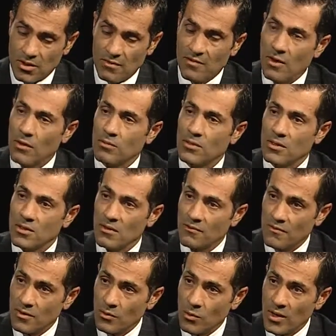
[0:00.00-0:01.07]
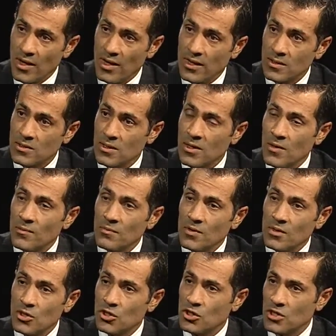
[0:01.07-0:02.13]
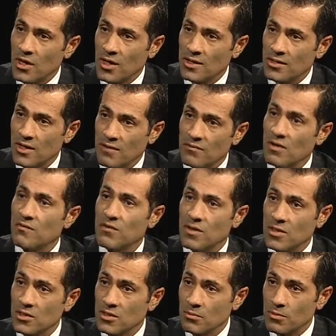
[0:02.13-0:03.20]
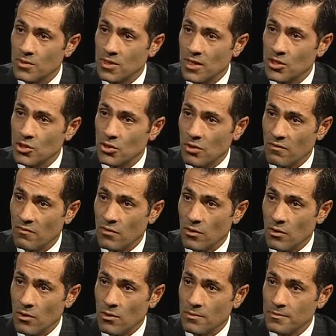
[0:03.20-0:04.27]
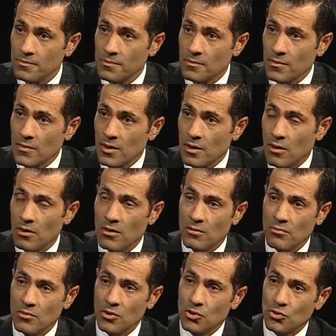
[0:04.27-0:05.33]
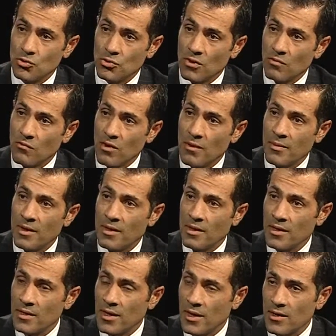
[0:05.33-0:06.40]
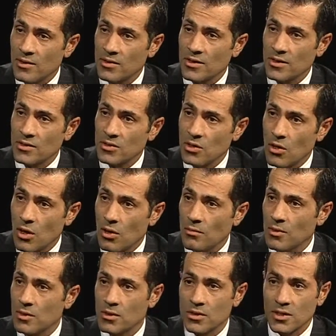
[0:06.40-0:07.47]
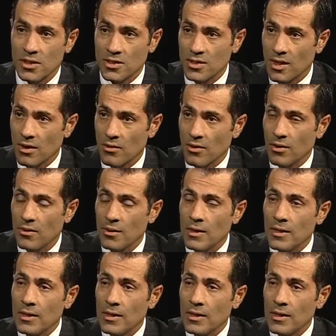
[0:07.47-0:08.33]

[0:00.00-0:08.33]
developed in different ways, the Shiites have different interpretation of law on issues of women, inheritance, commerce, etc.